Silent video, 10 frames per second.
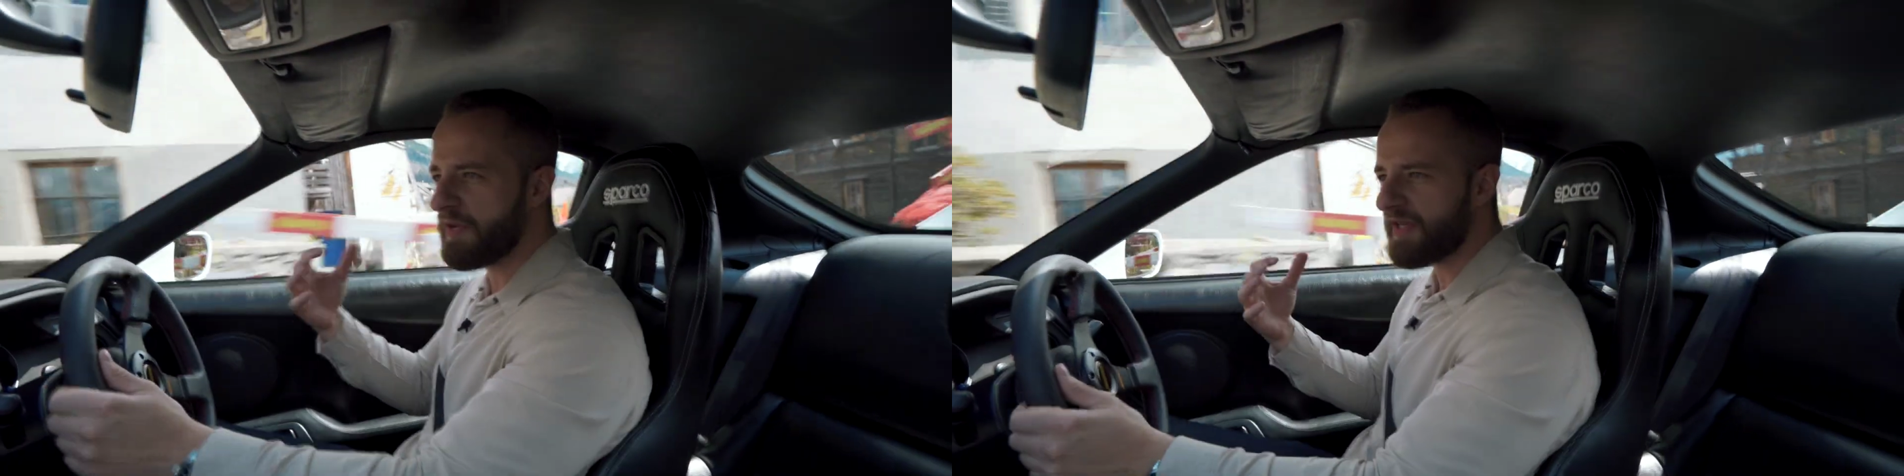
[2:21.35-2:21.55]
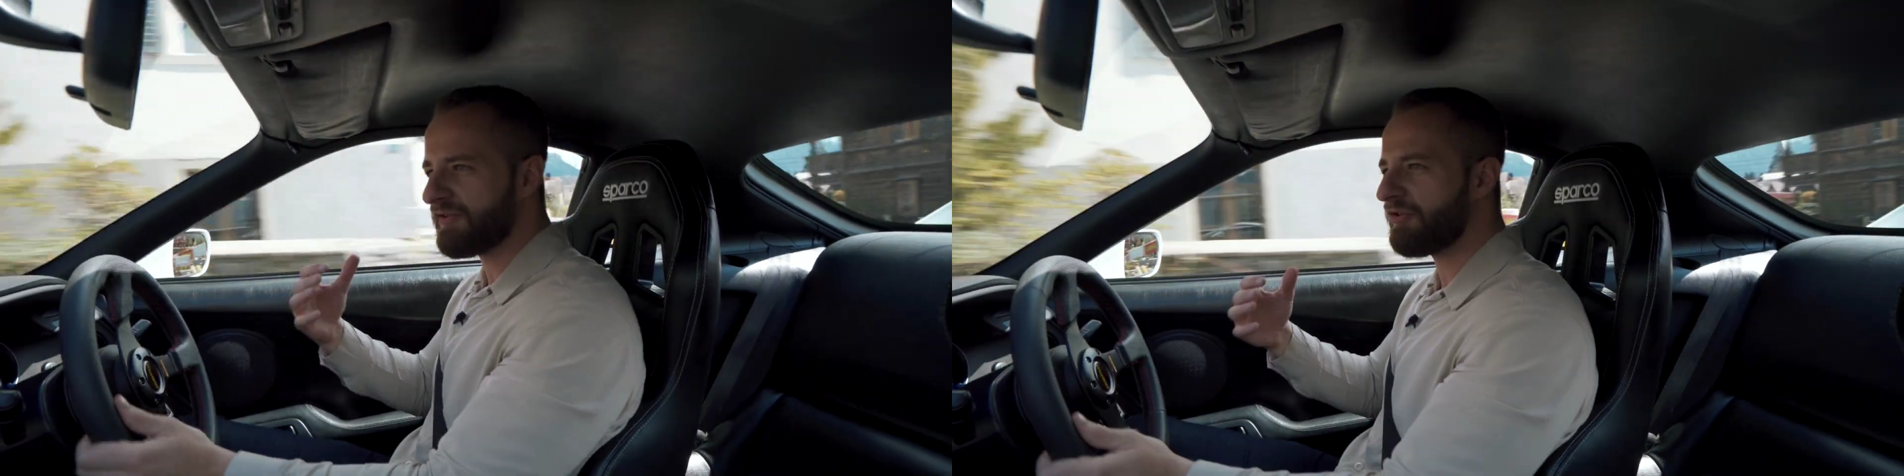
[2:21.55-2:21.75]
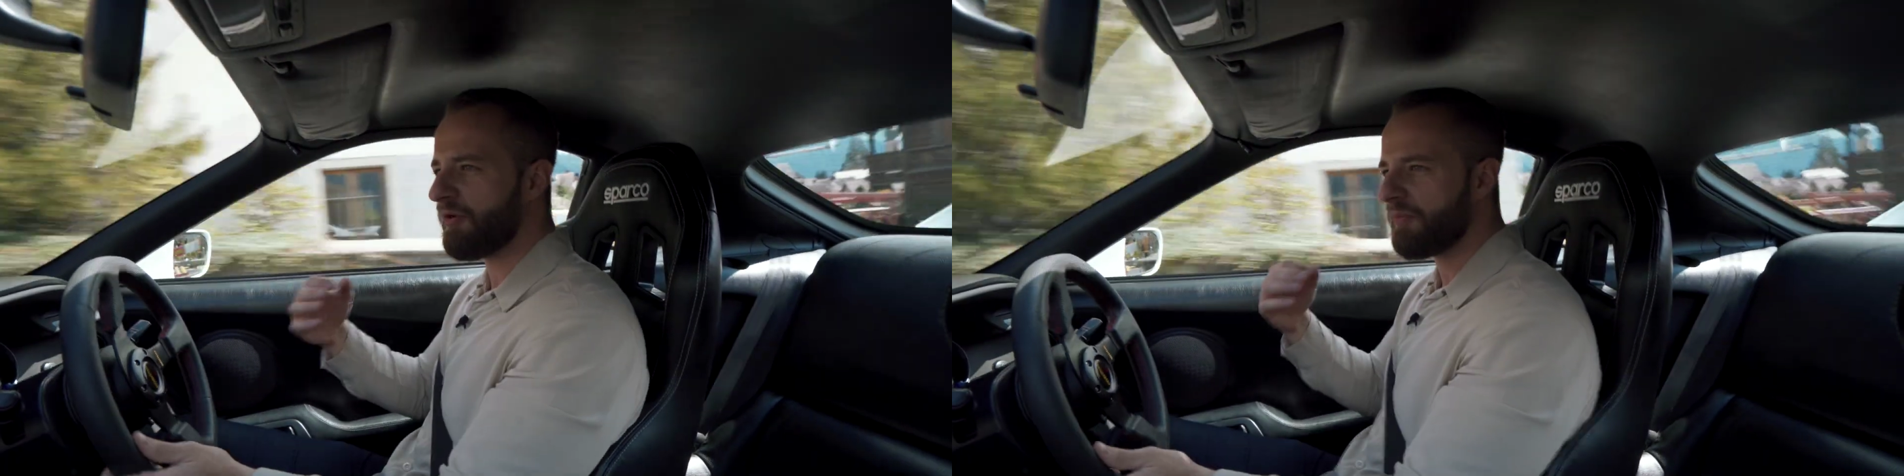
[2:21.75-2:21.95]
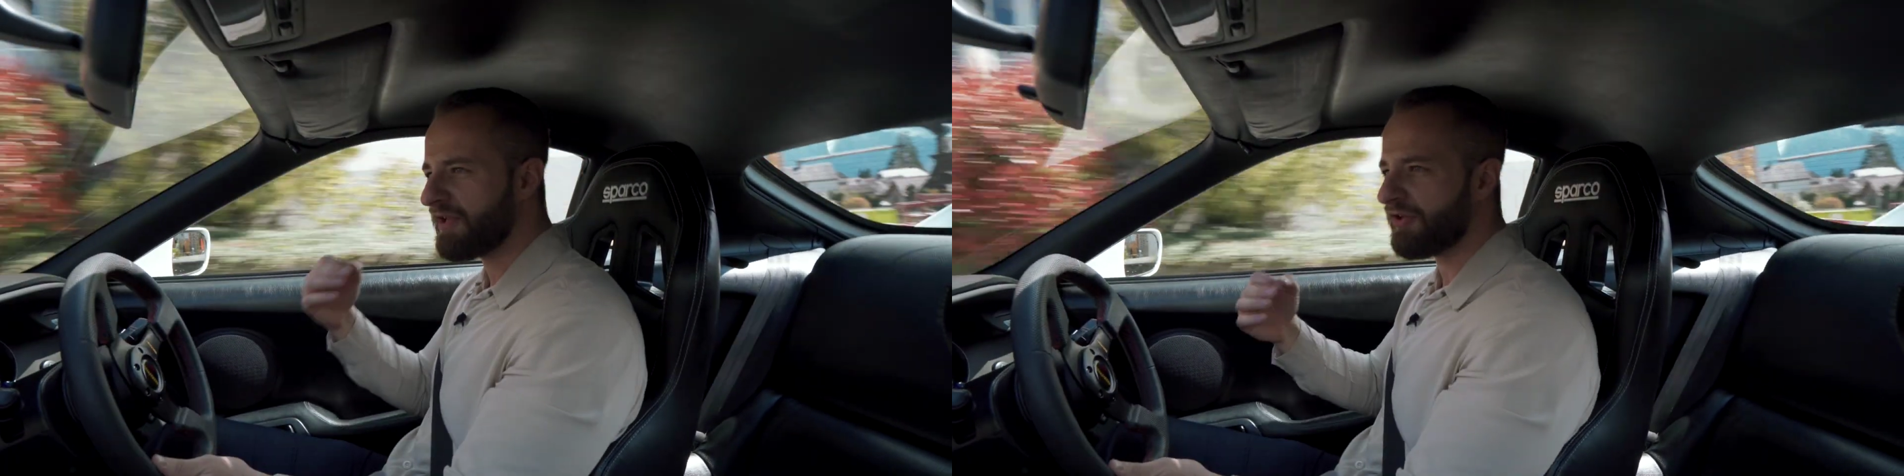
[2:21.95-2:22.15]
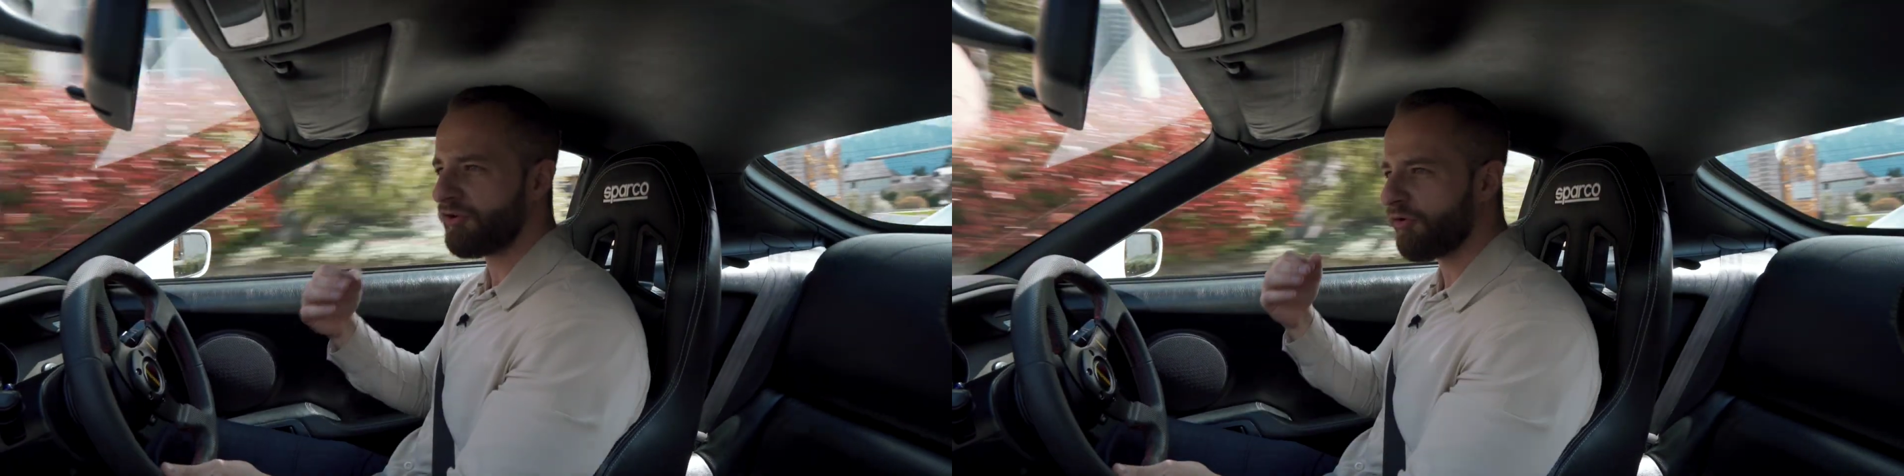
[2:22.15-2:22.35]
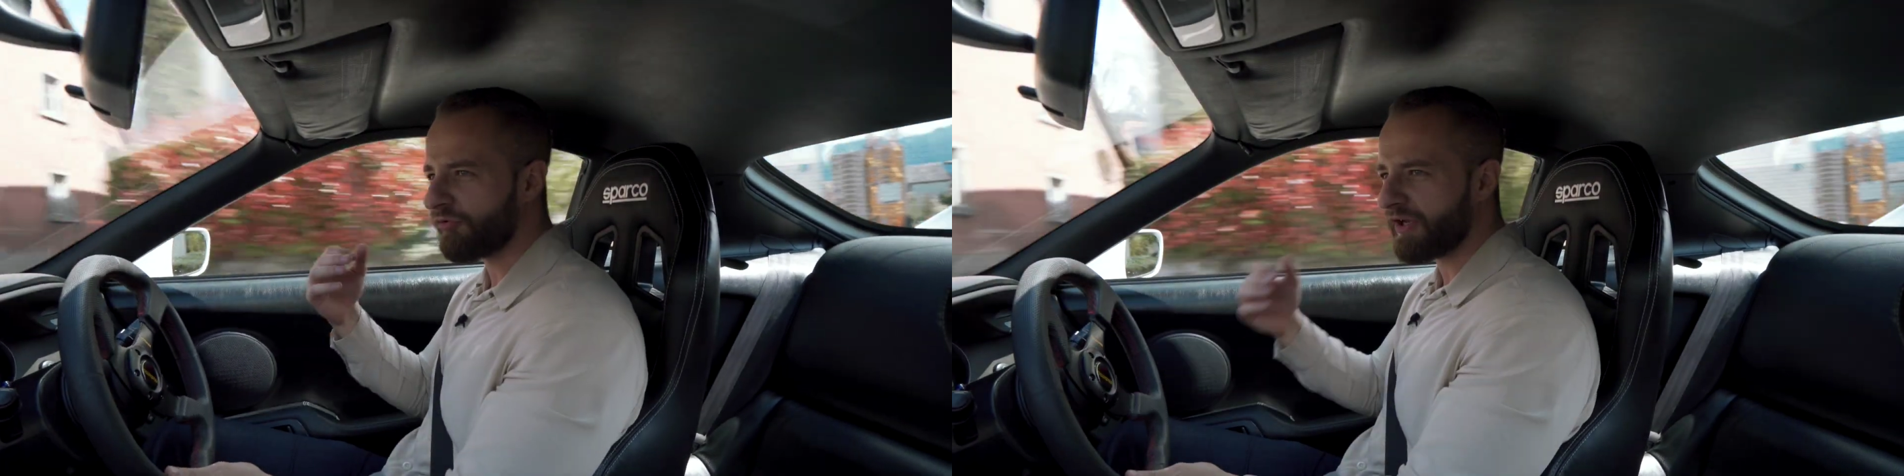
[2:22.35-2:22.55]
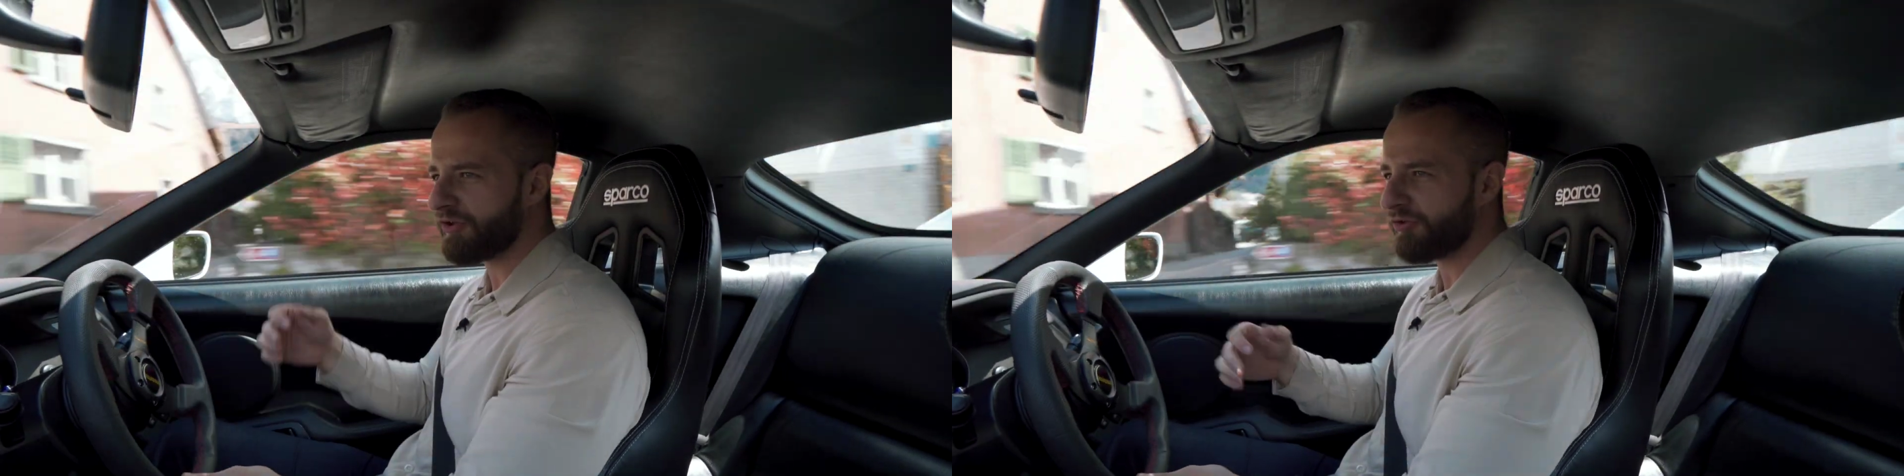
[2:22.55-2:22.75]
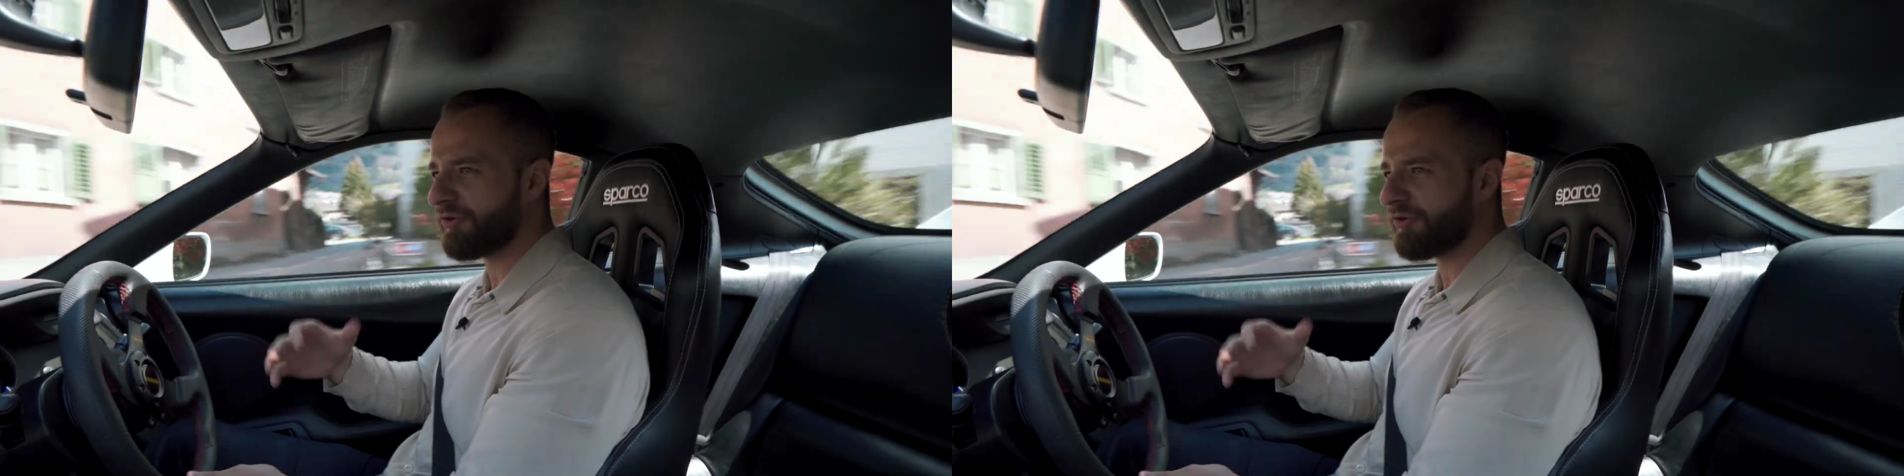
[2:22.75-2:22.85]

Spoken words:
beat Dominic Toretto,